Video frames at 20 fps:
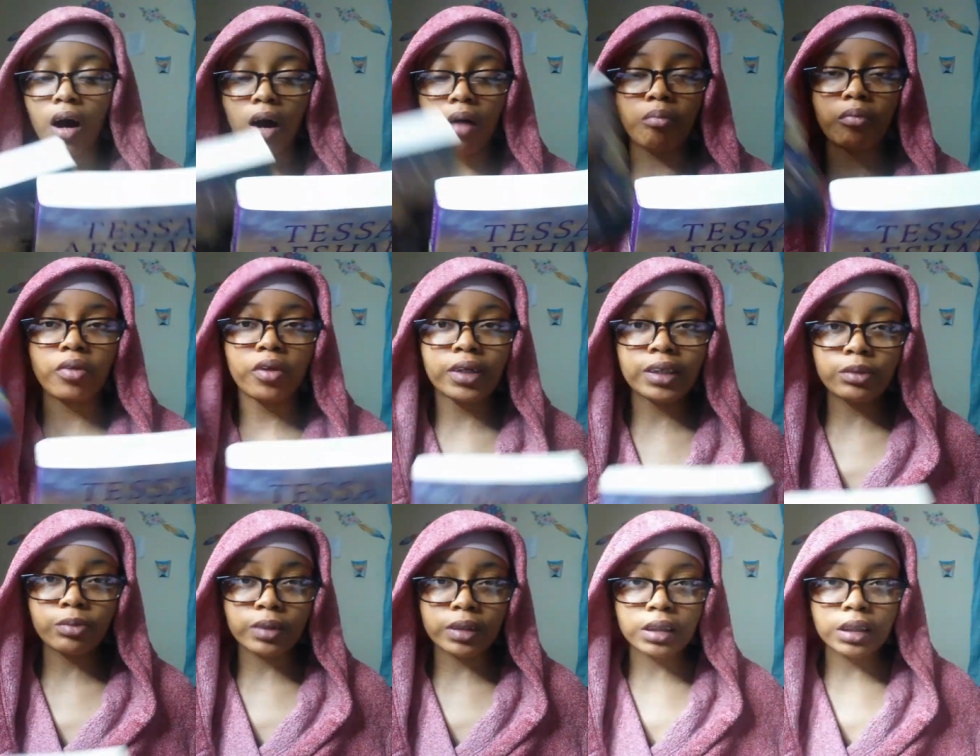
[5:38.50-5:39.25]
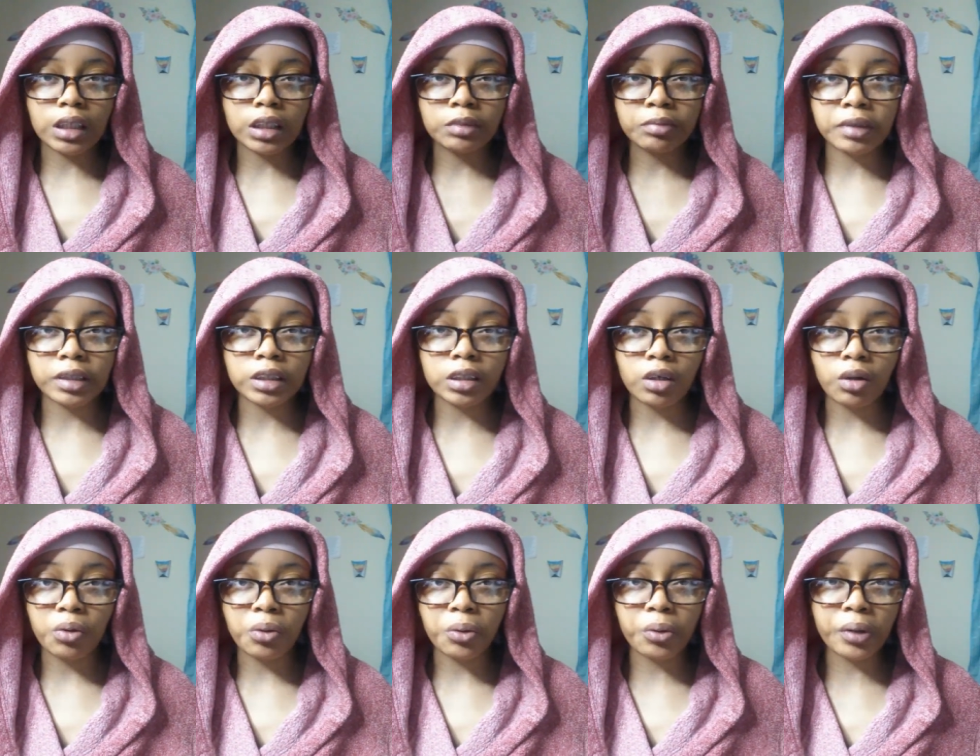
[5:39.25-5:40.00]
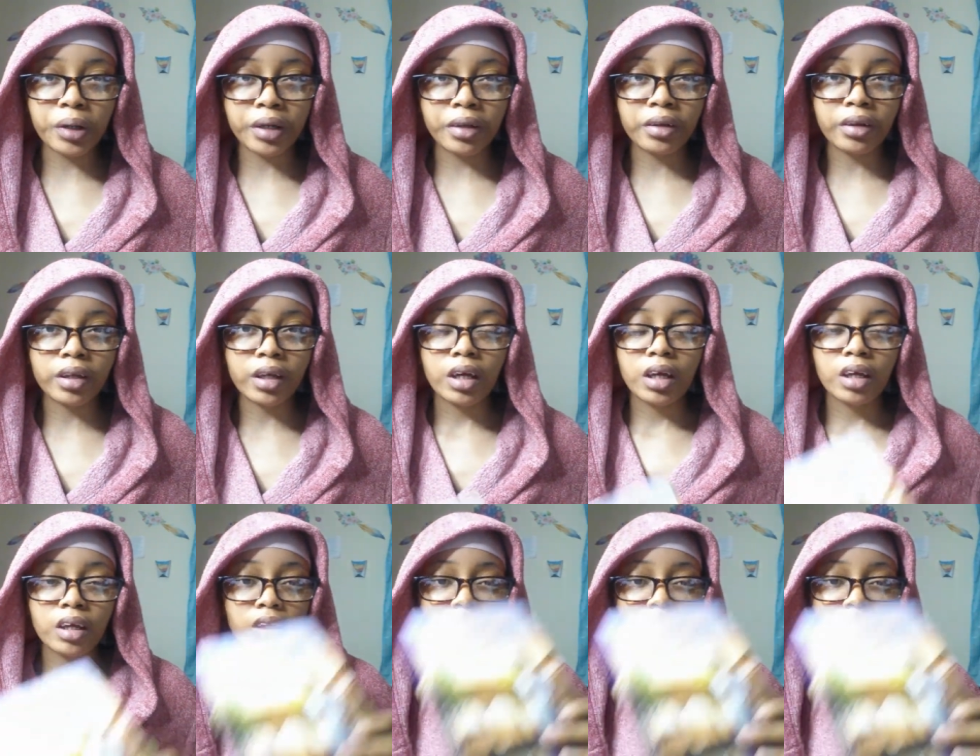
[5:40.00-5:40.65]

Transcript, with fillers: Um, this one takes place in Corinth.